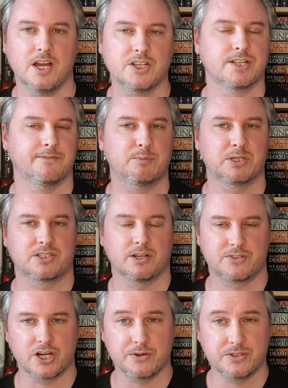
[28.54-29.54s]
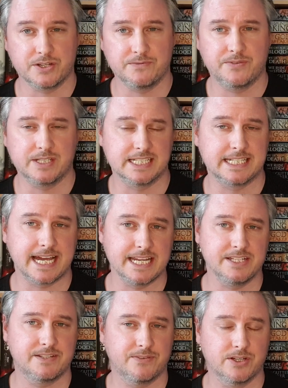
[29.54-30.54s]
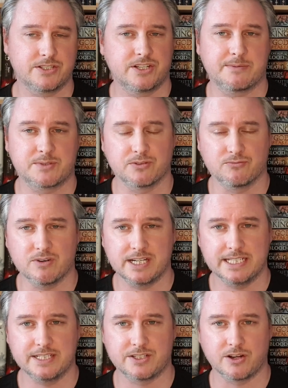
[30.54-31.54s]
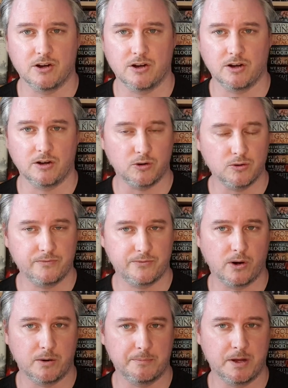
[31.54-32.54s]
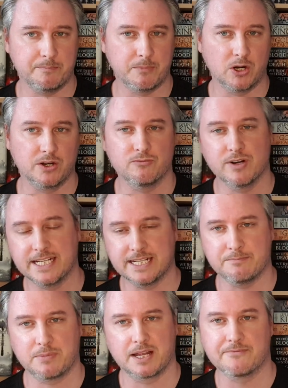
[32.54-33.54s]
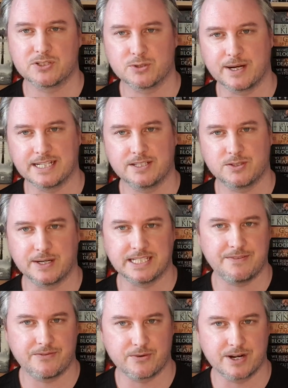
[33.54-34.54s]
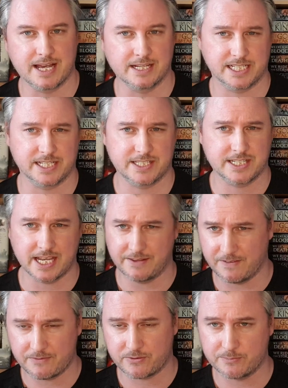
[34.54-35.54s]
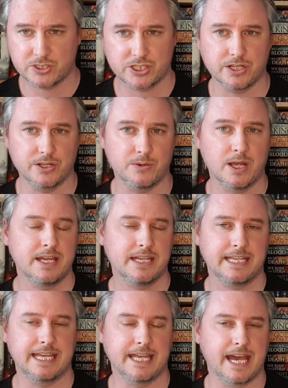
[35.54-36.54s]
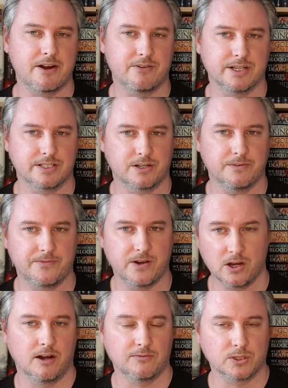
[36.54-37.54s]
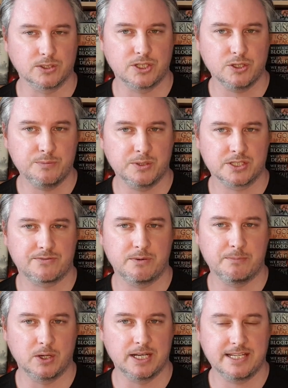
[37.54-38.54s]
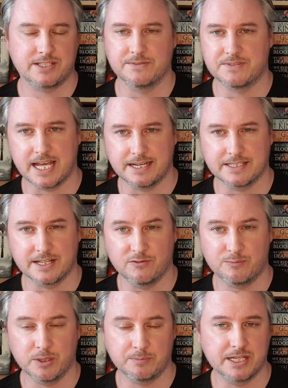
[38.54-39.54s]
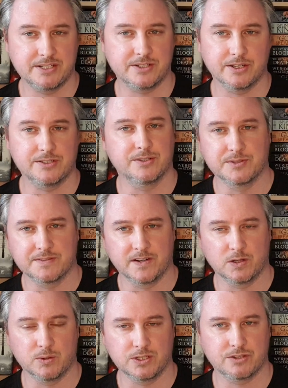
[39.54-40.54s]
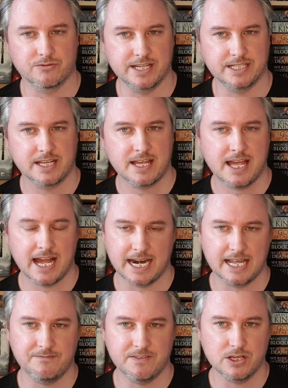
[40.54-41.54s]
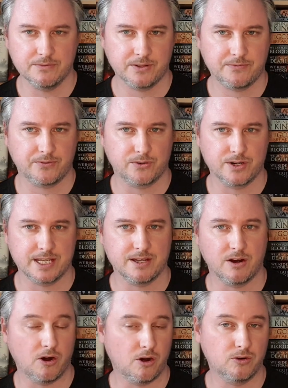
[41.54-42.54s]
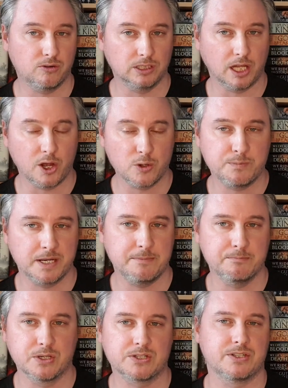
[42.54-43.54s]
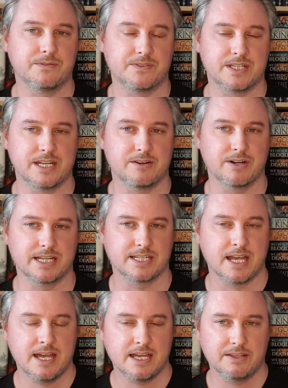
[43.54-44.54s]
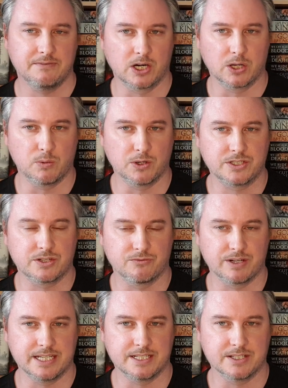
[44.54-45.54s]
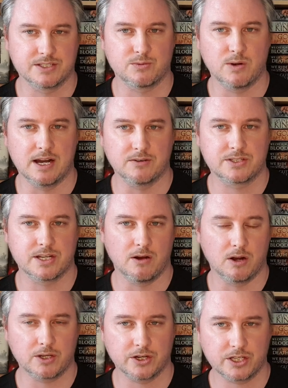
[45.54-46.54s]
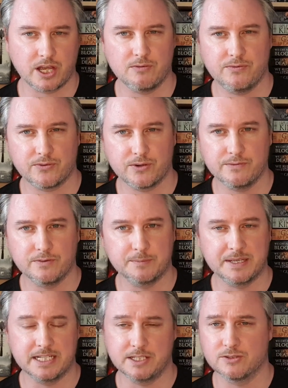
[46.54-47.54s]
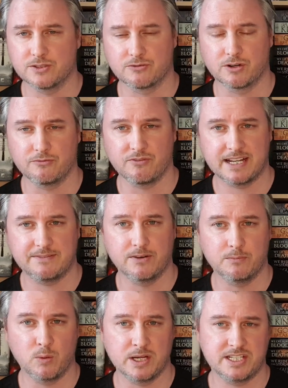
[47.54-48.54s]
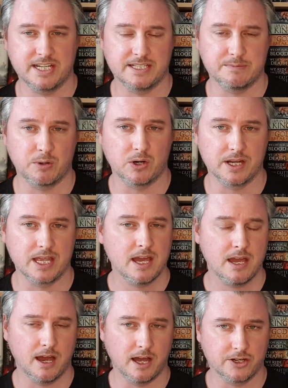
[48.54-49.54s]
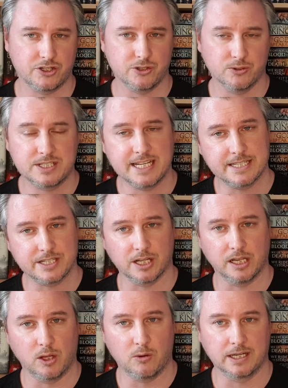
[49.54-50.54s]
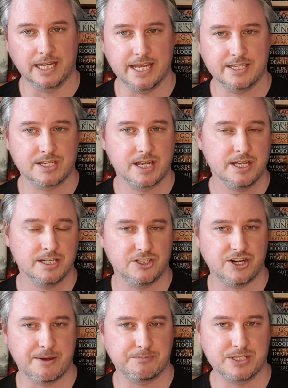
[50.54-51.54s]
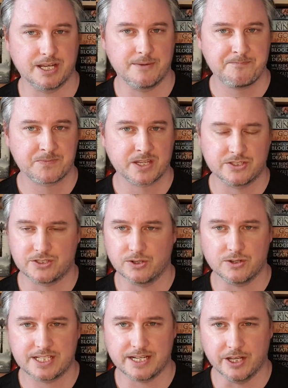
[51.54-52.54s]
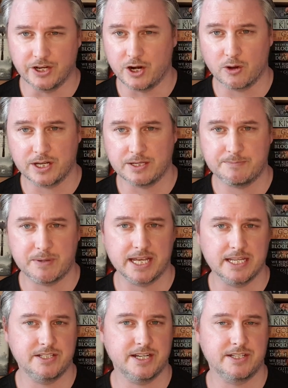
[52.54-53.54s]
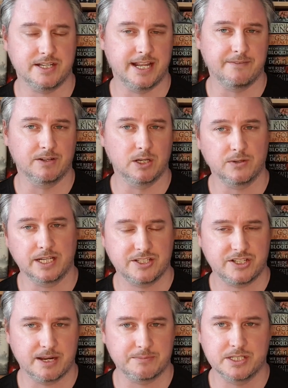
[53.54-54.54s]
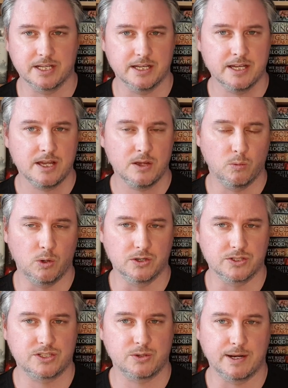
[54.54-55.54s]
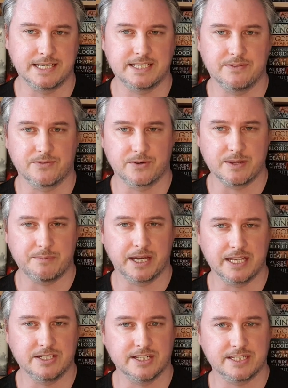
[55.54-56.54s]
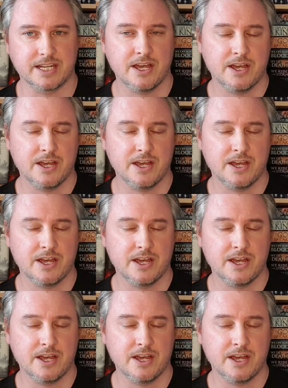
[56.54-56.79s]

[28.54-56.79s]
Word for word: So the books I've chosen for today's first chapter reads are all from my reading plan for 2023, as I say, and they're from two key areas. I've, uh, I've got two books from my list of 10 self published titles that I want to read, and then the other three are all opening books of series that I want to read as well. So I'm going to go through them in the order I read them, which is by uh, shortest to longest chapter, starting at nine pages, and then the longest chapter was 23 pages.